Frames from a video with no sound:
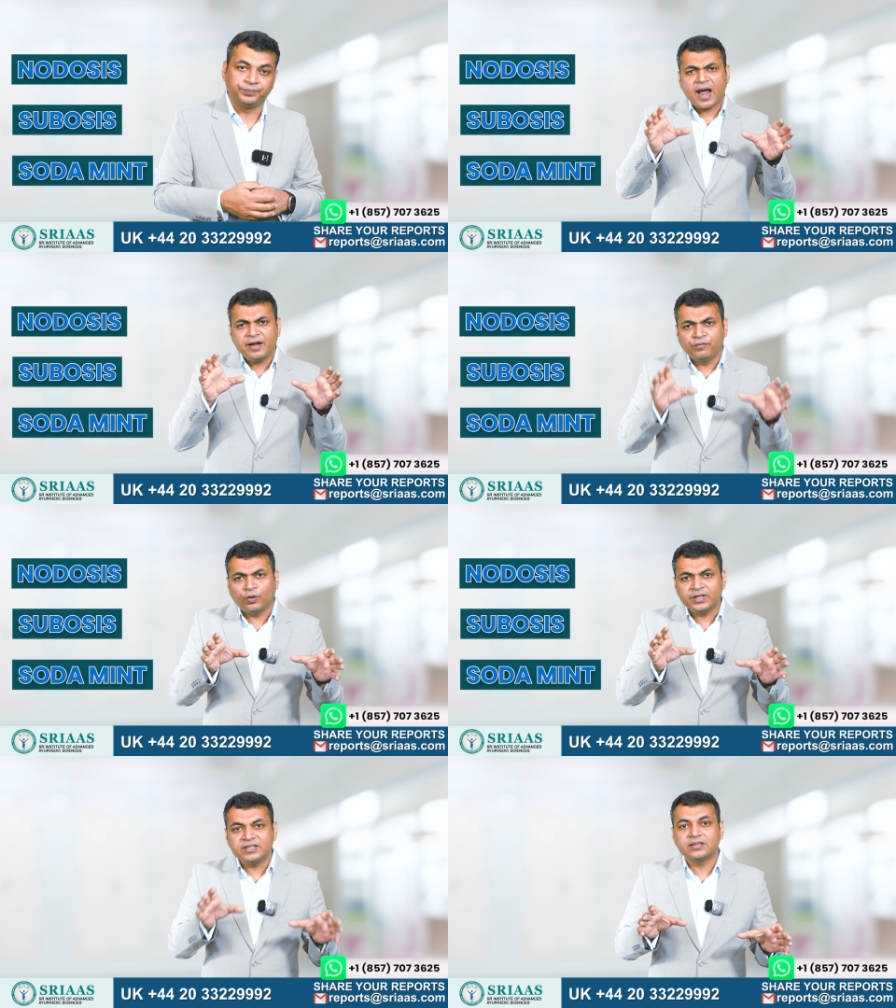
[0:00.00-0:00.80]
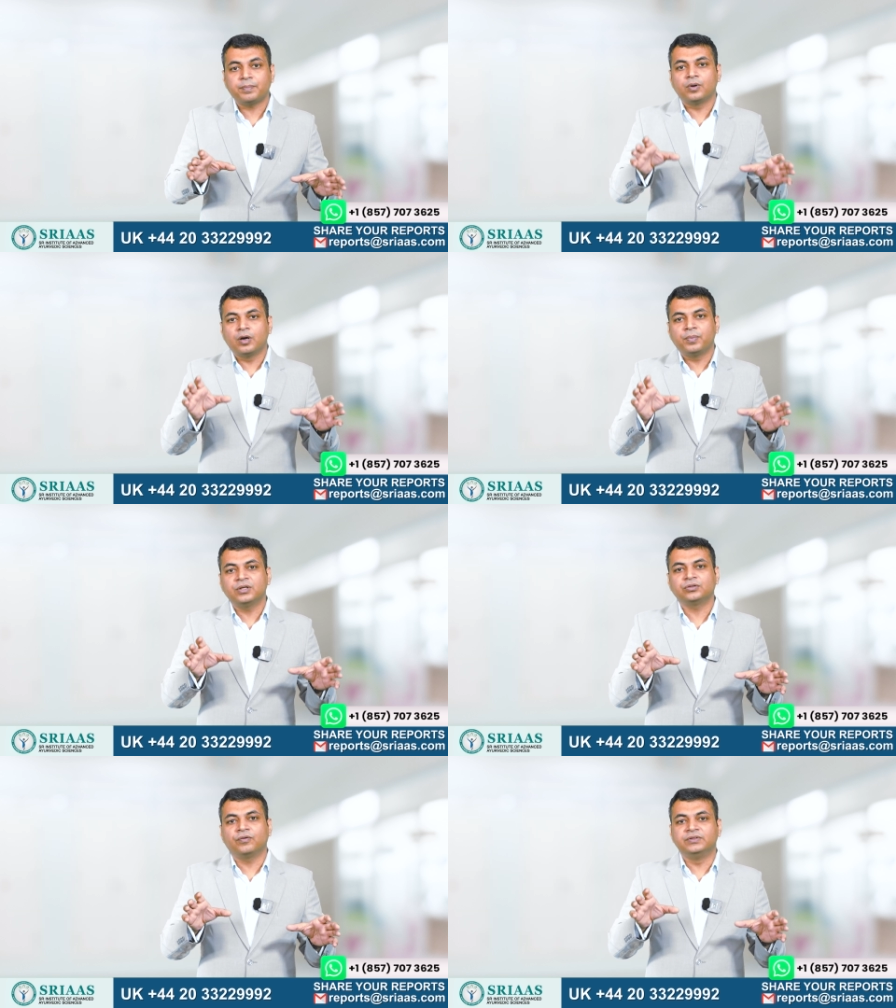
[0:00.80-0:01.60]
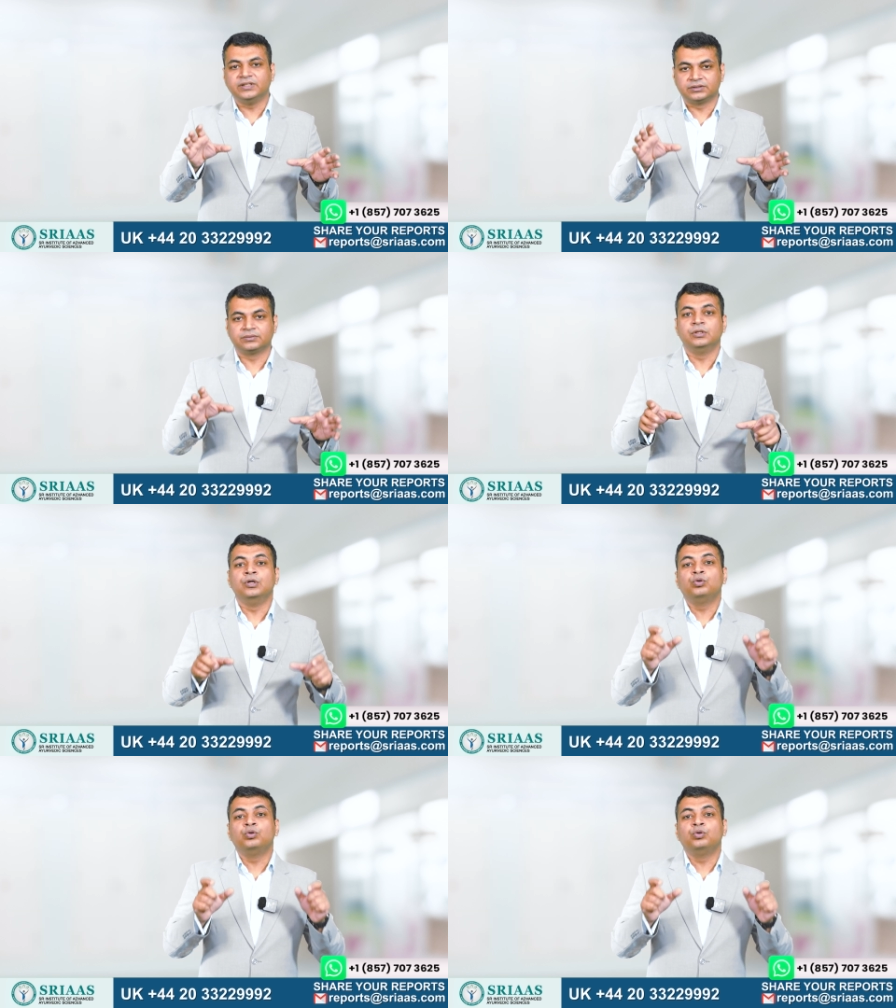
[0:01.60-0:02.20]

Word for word: And what is the purpose of this?